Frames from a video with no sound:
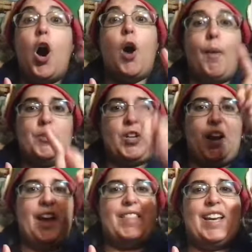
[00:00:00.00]
Oh, I'm sorry.
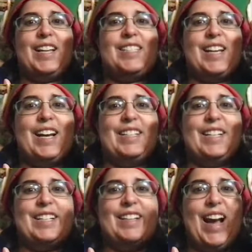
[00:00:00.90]
I think it's
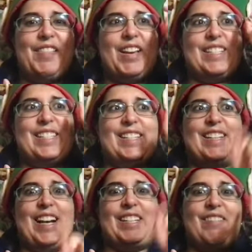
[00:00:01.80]
a
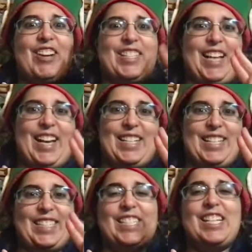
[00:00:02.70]
detective and a
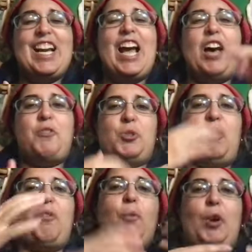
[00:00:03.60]
scientist, and they're sort
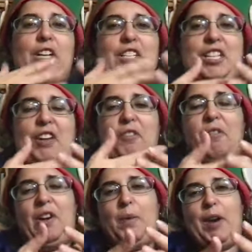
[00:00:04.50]
of working together to
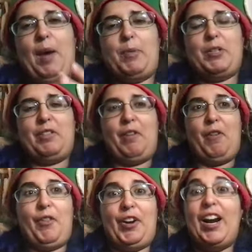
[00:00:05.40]
figure out what happened to their
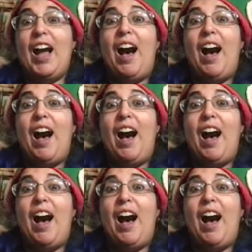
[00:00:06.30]
father.